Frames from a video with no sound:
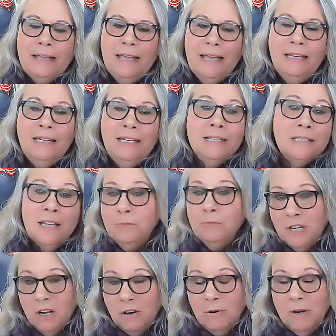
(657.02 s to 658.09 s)
and as i
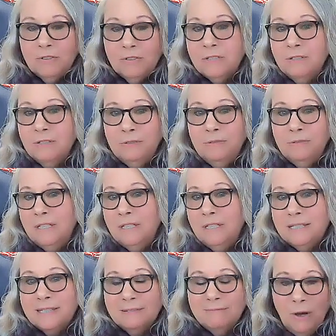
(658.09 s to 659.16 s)
would go out to
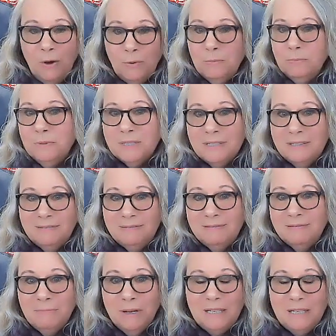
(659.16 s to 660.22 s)
these homes
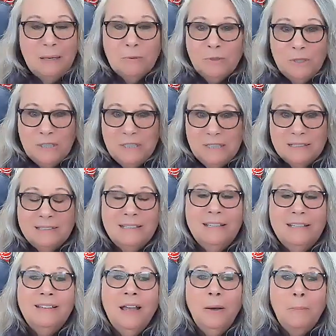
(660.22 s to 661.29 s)
in my neighborhood
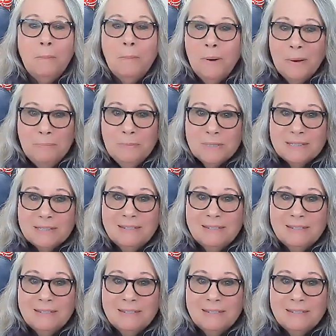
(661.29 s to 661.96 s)
and help moms